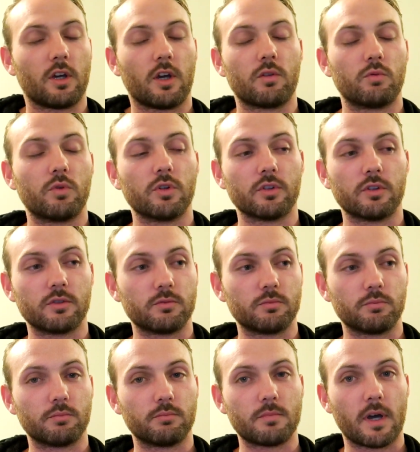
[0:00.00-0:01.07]
it really
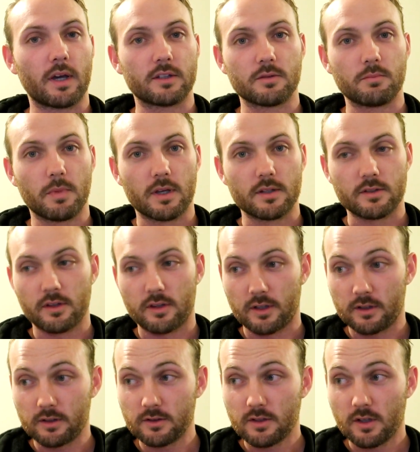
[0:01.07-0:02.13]
makes a mess of
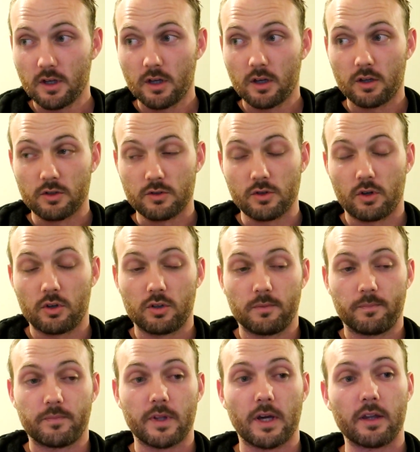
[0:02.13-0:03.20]
things. So
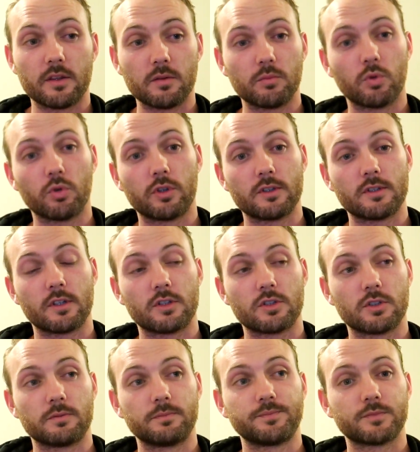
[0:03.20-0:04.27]
they had the morning
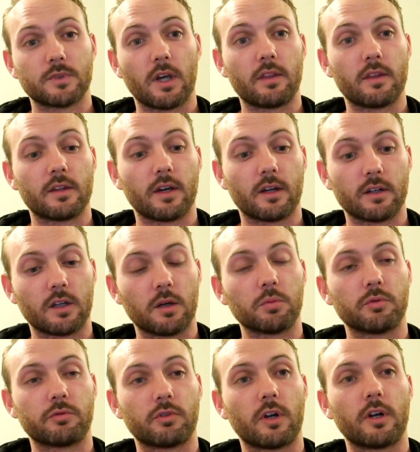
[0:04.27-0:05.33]
session, and then they had a
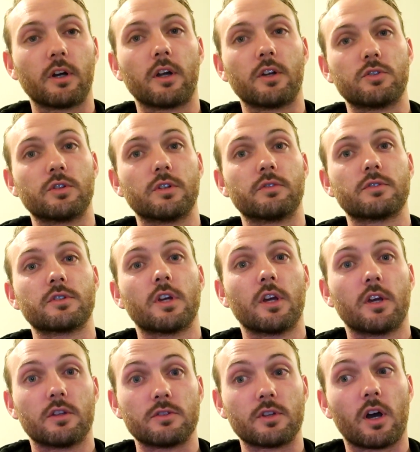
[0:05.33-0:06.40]
couple of Friday night drifts.
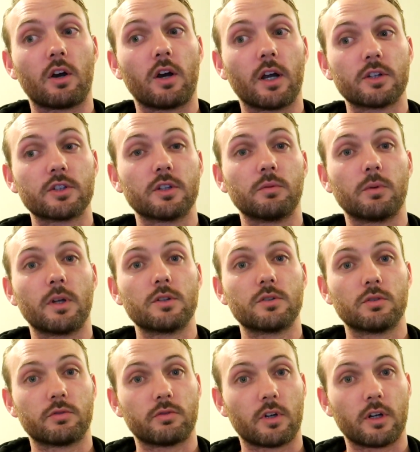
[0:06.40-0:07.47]
Zara actually went
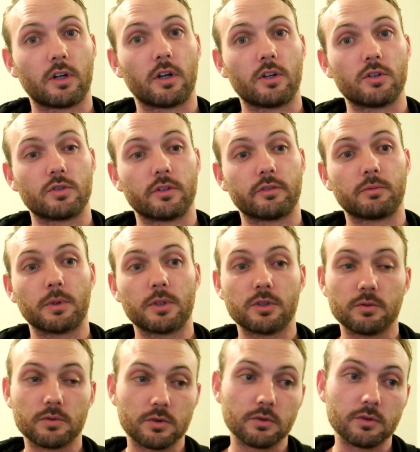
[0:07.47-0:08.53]
to a Friday night drift, but
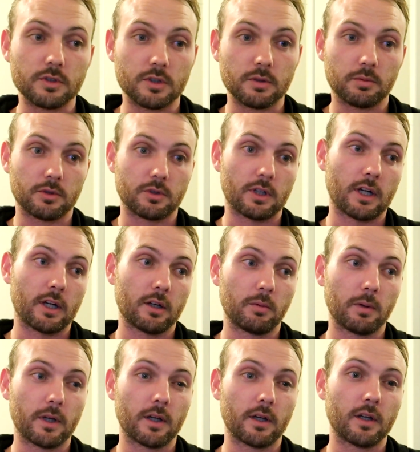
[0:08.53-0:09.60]
she was doing dipper track,
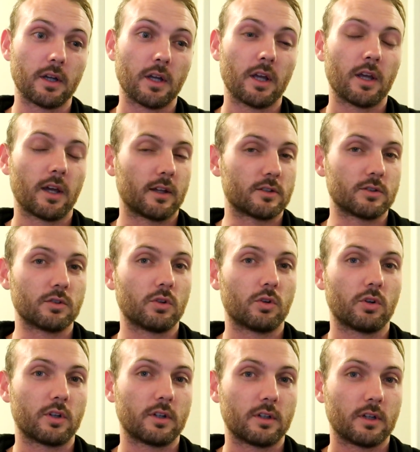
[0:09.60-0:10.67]
where it's
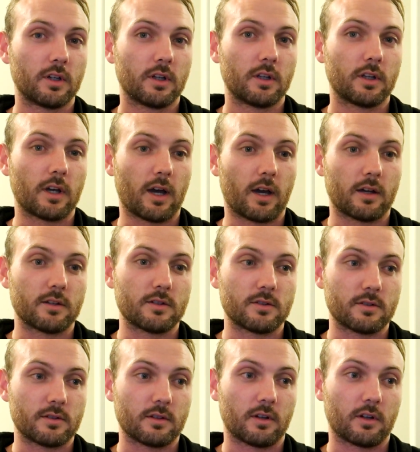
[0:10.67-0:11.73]
not
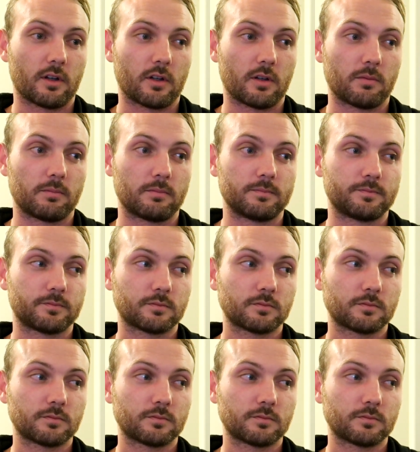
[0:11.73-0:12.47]
as I